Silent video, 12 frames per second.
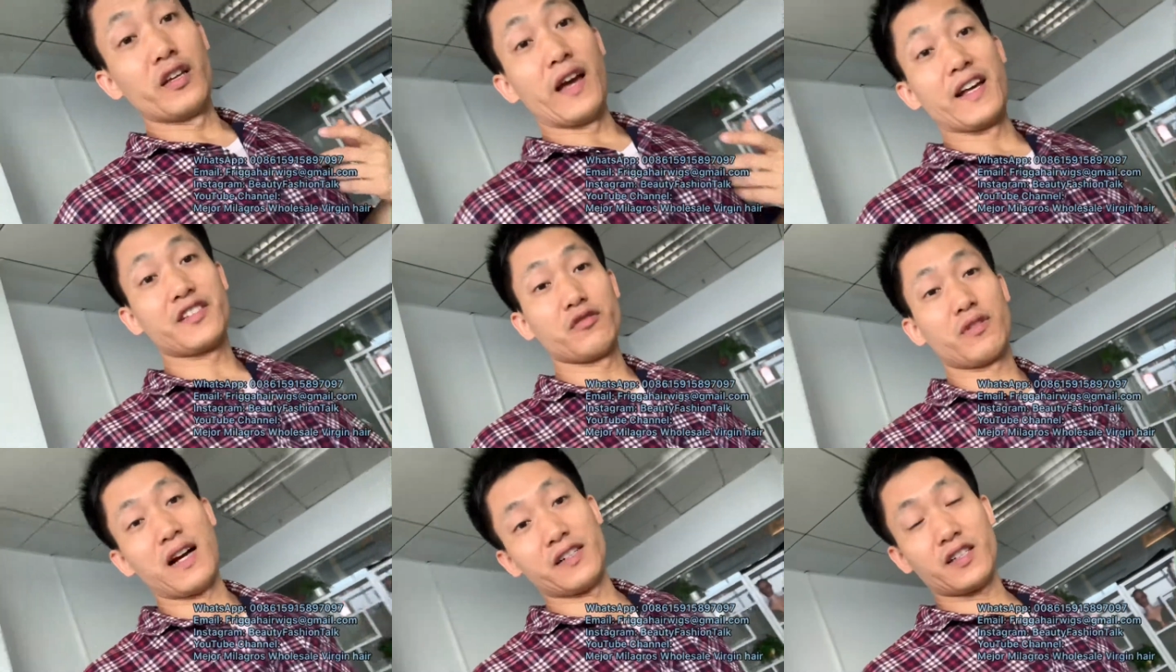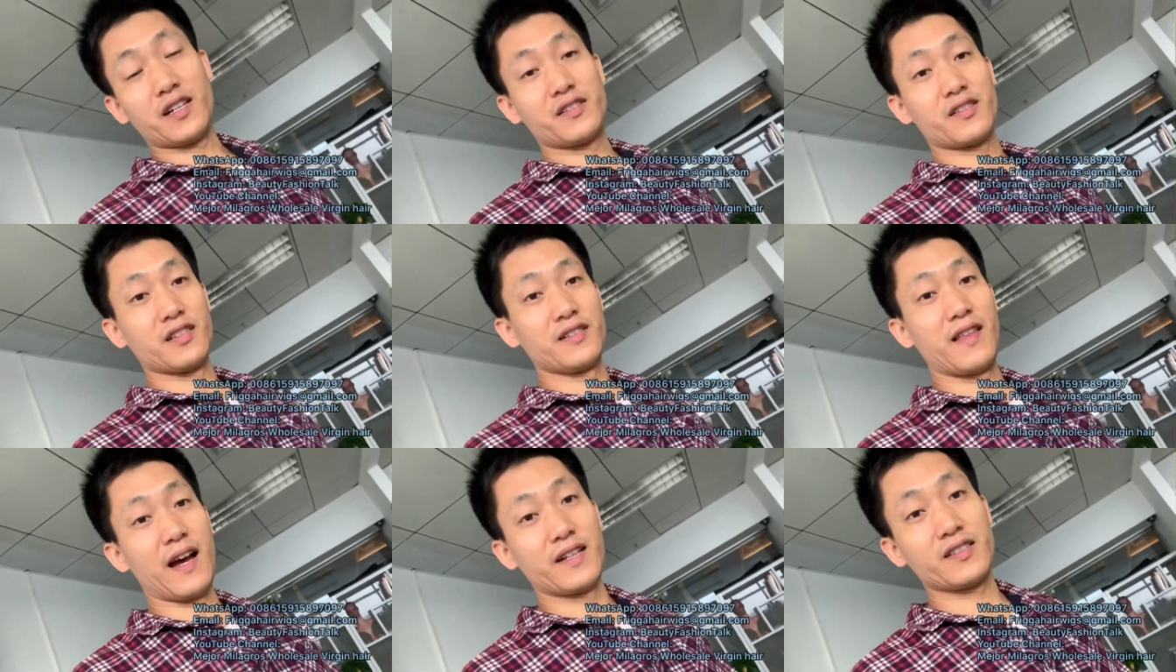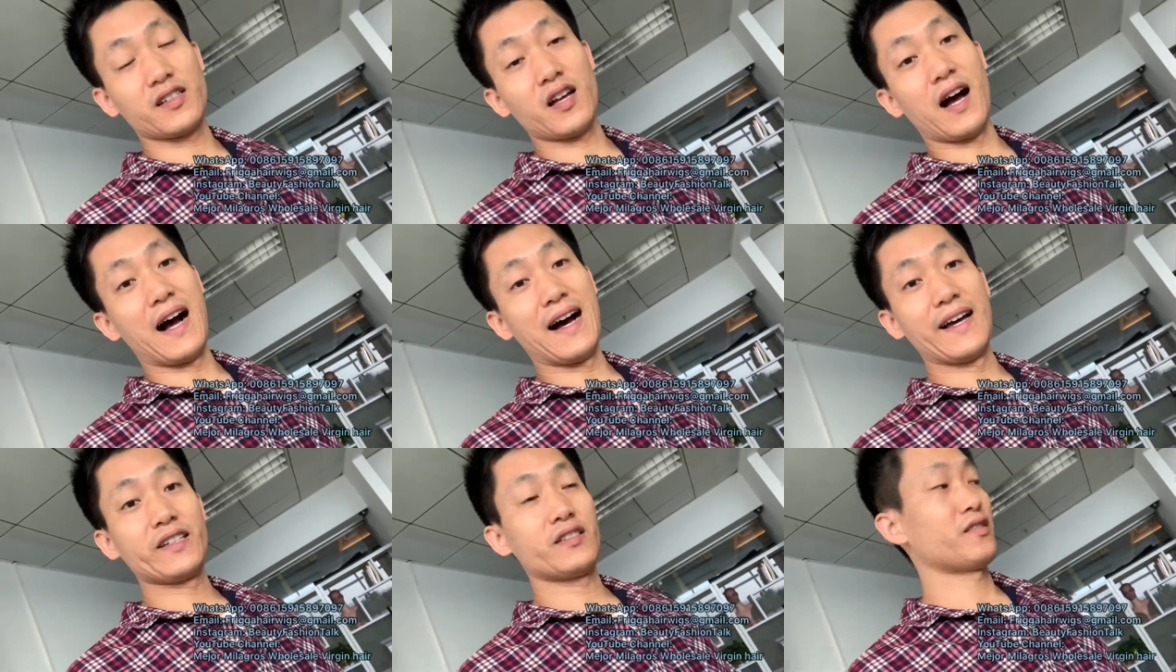as you guys can see that
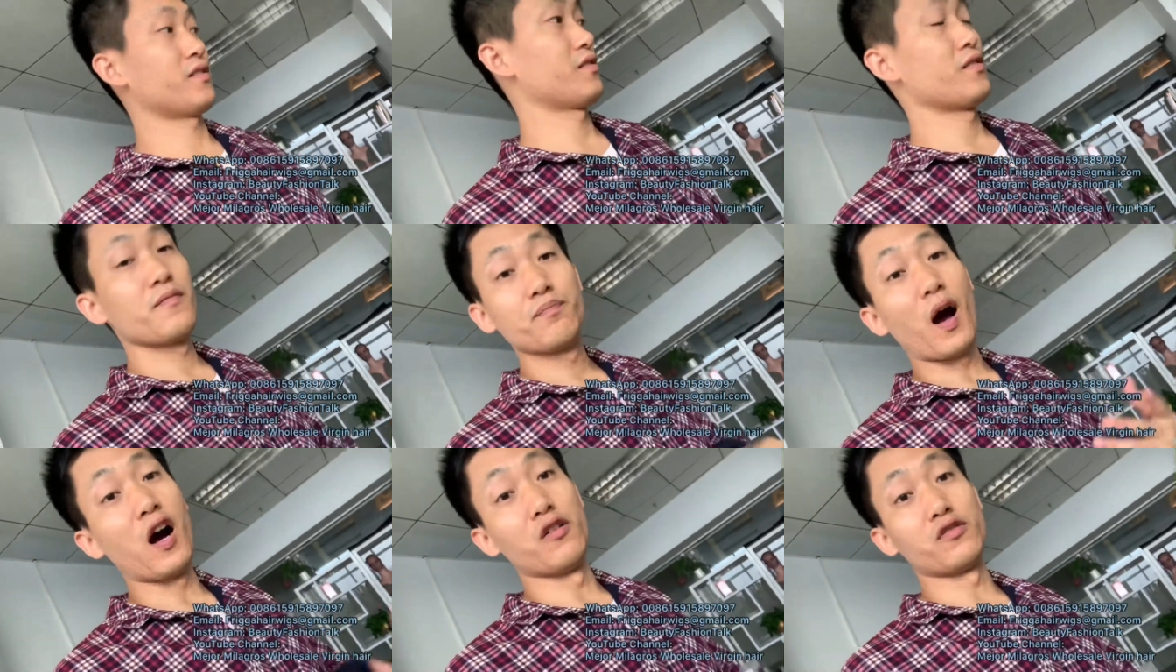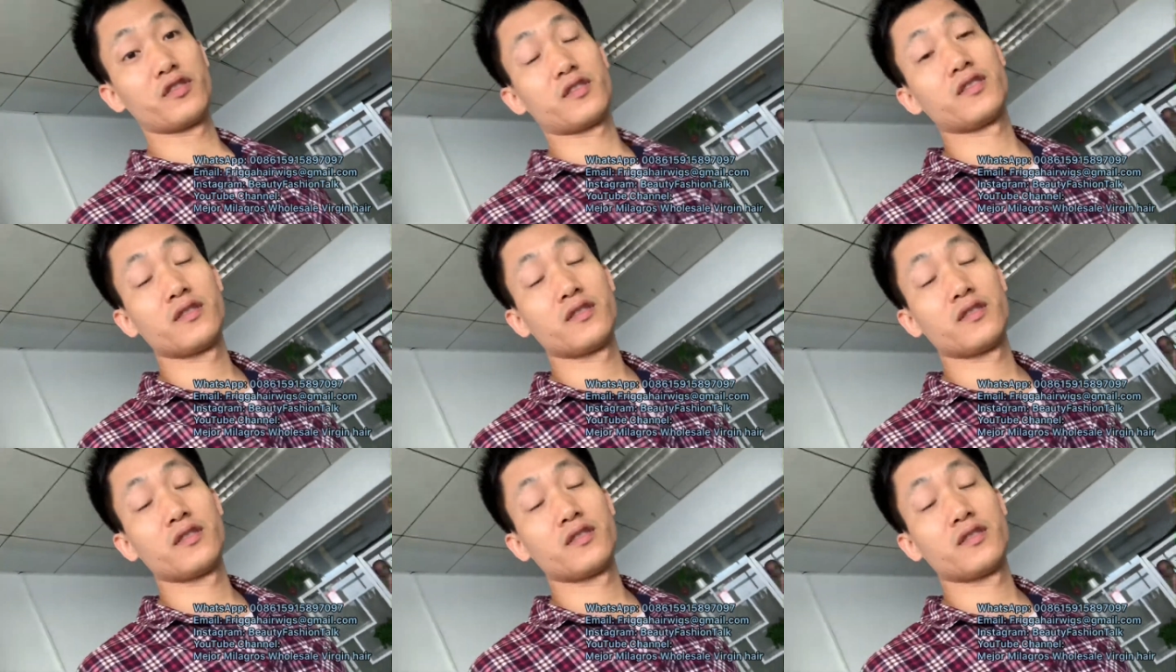I post